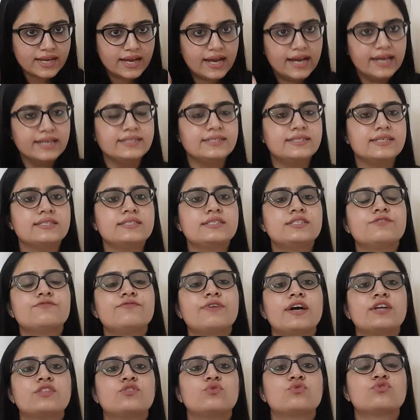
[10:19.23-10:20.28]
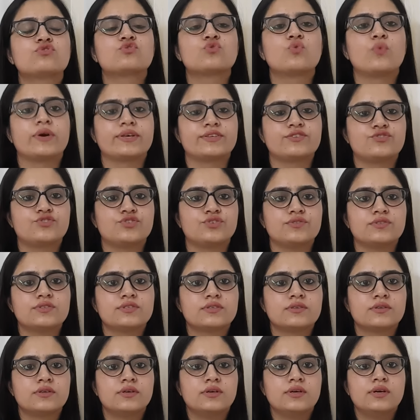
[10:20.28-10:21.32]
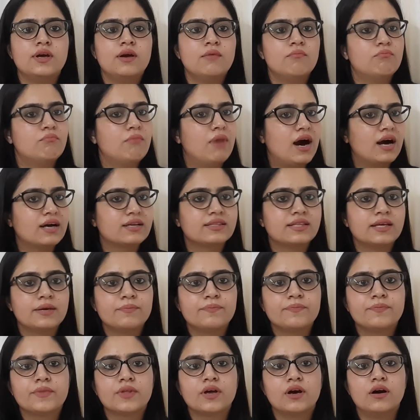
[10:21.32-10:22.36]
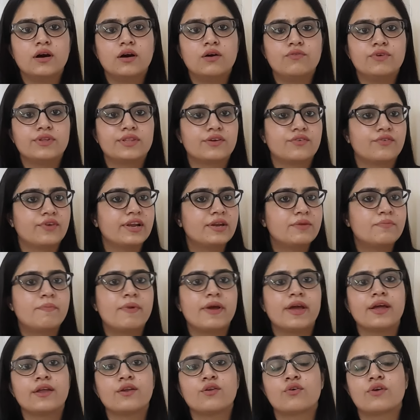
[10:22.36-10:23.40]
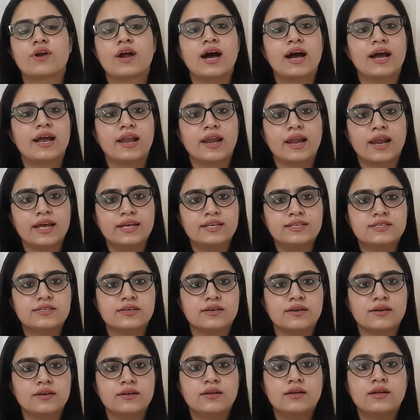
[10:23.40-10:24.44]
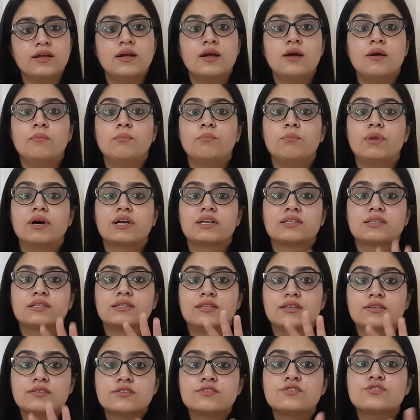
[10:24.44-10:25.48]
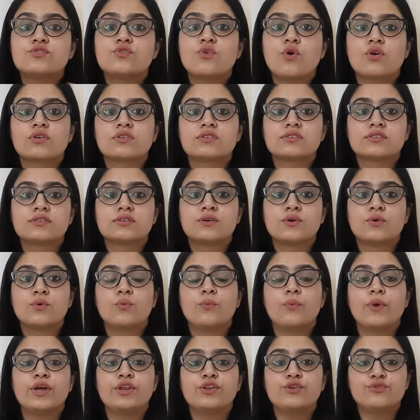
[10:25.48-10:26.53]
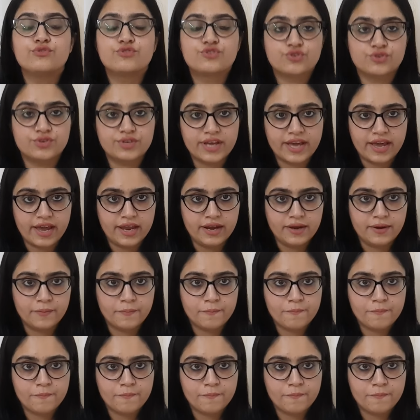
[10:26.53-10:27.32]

Identify those questions, mark them with a red pen or a highlighter, but this is not where you should end.